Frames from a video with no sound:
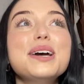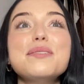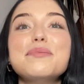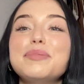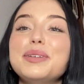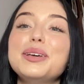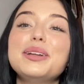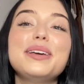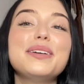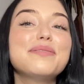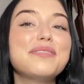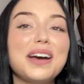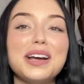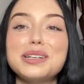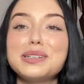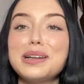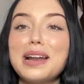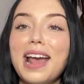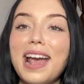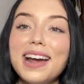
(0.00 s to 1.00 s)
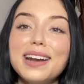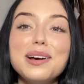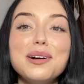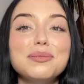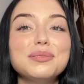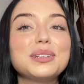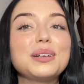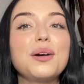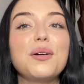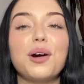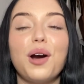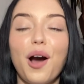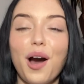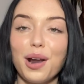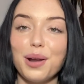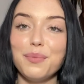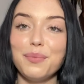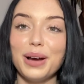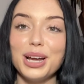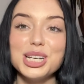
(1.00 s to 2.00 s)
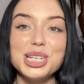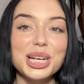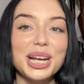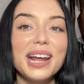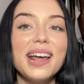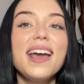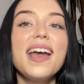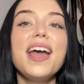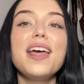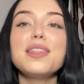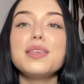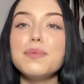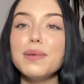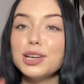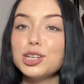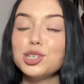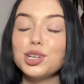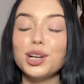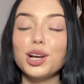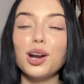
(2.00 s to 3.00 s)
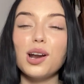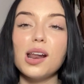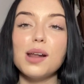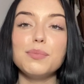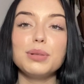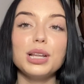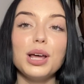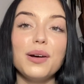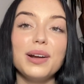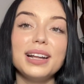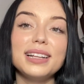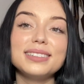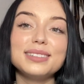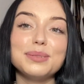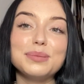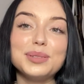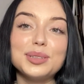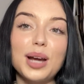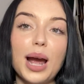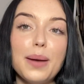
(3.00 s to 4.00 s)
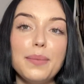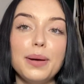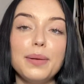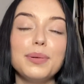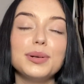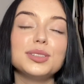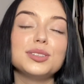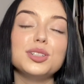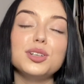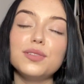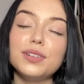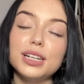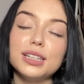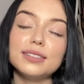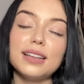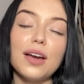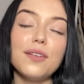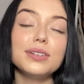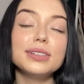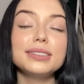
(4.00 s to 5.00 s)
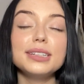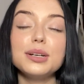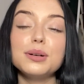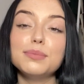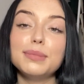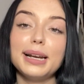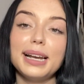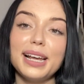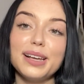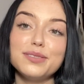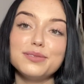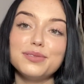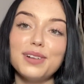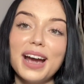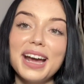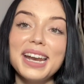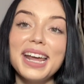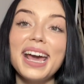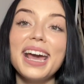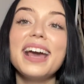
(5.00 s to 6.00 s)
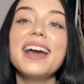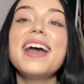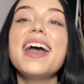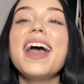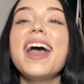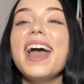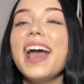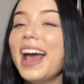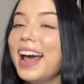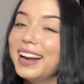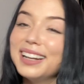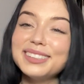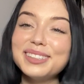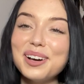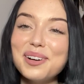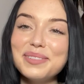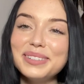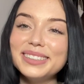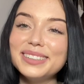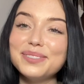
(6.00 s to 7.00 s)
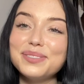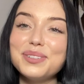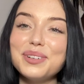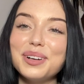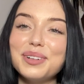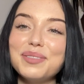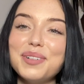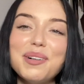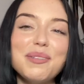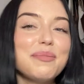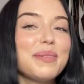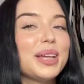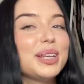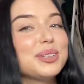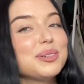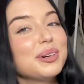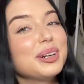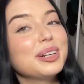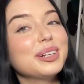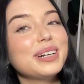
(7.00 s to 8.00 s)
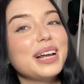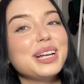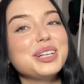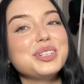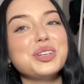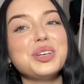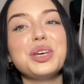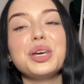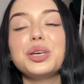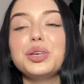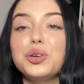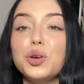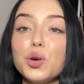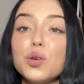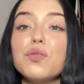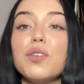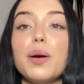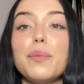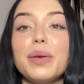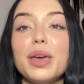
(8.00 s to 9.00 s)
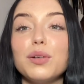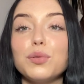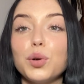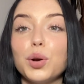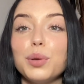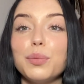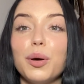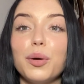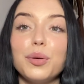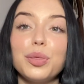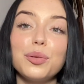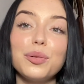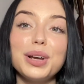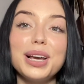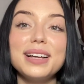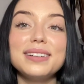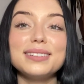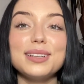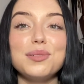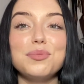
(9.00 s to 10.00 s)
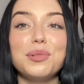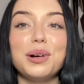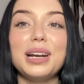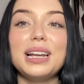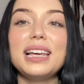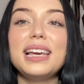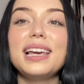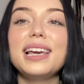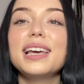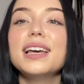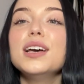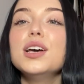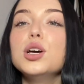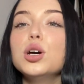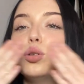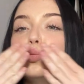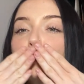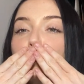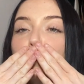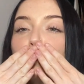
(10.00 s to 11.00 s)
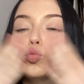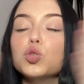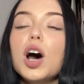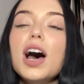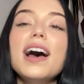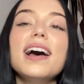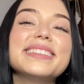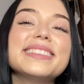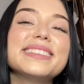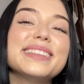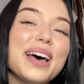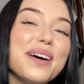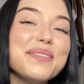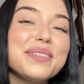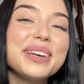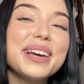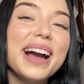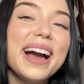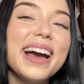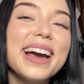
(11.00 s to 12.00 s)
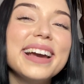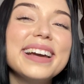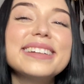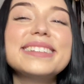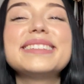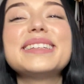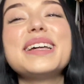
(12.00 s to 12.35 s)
beauty, fashion, and home decor on a budget, then make sure to go down below and hit subscribe. I post new videos every single Monday and Friday. And as always, if you want to follow me on Twitter and IG, you can find me at Rory Bell with 3 L's and 1 E. Mwah! Love you guys.